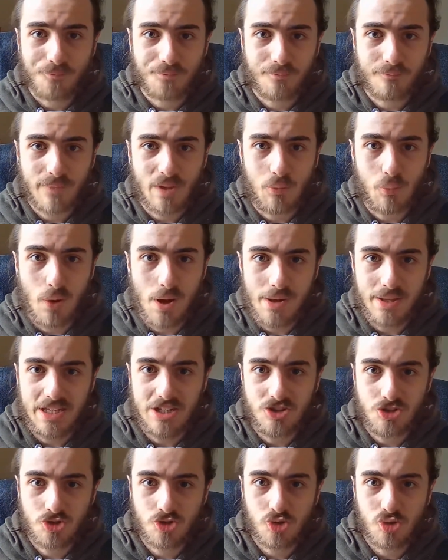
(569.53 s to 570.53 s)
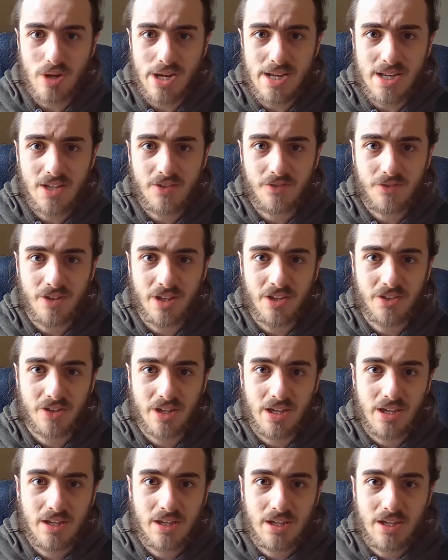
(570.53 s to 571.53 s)
while he's training for this,
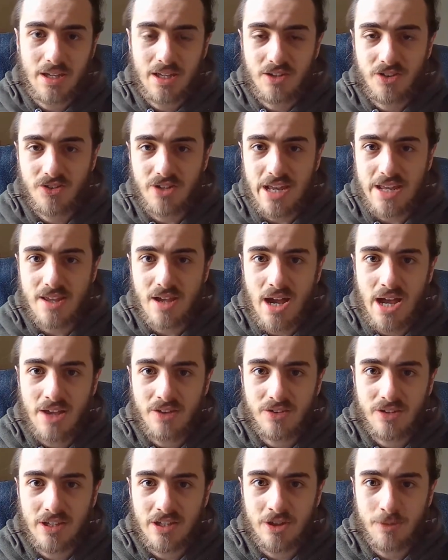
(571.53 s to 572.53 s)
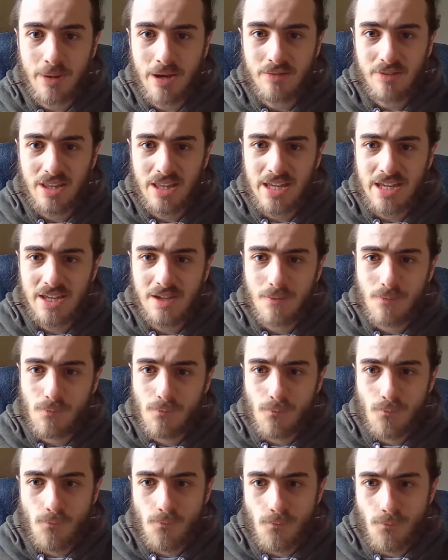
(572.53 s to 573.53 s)
Snake Eyes is apparently
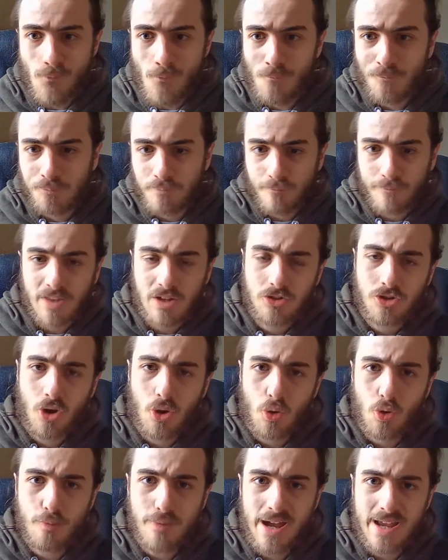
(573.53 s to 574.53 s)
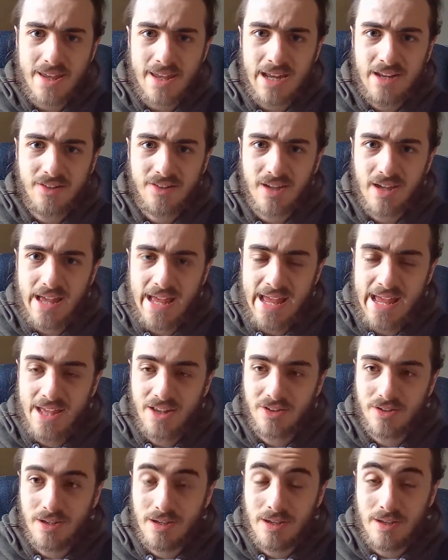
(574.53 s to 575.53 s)
told by Kenta
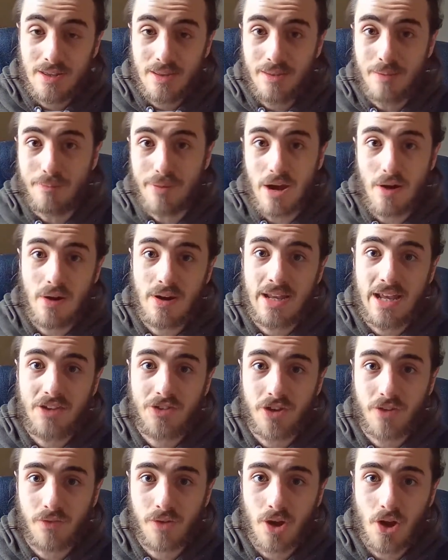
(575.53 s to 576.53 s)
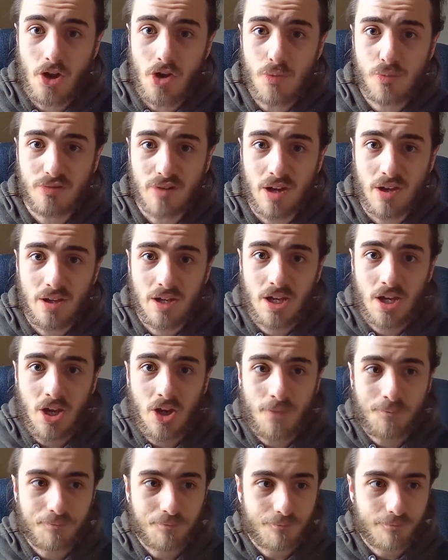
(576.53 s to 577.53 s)
and the Baroness of Cobra
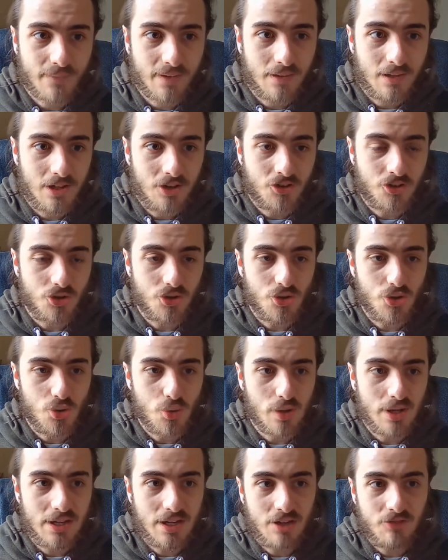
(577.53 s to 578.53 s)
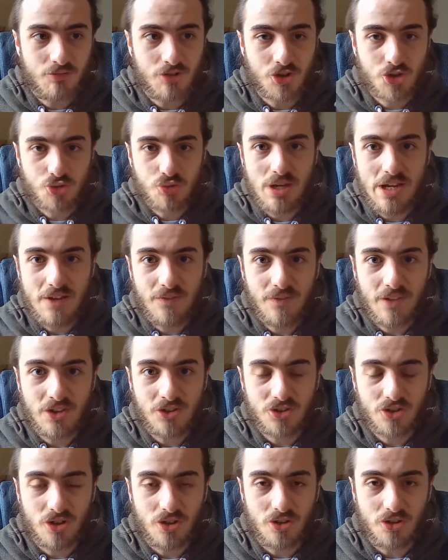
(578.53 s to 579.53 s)
to retrieve
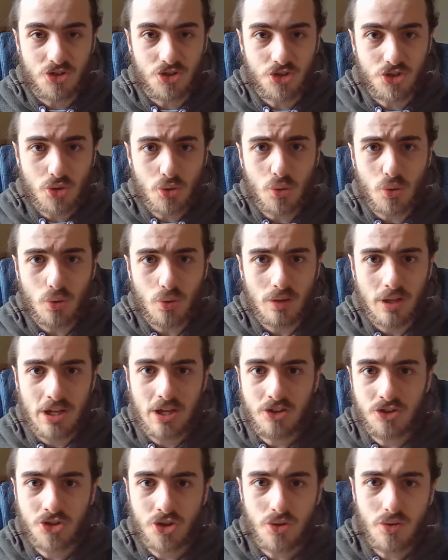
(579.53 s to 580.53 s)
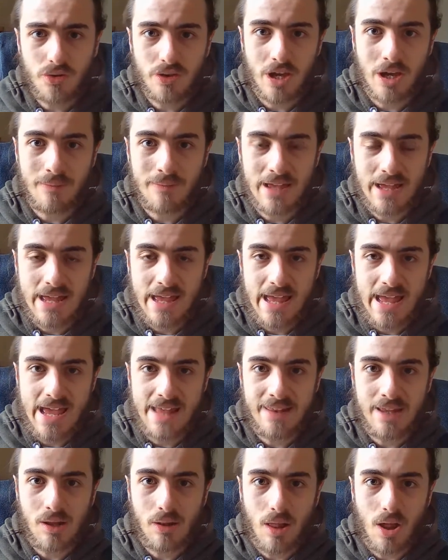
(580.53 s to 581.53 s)
this jewel to them, and
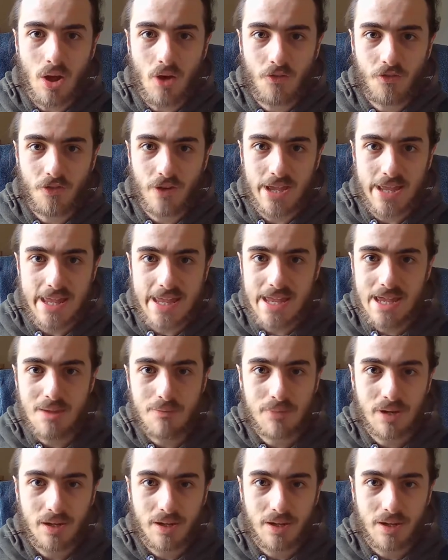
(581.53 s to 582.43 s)
they'll offer him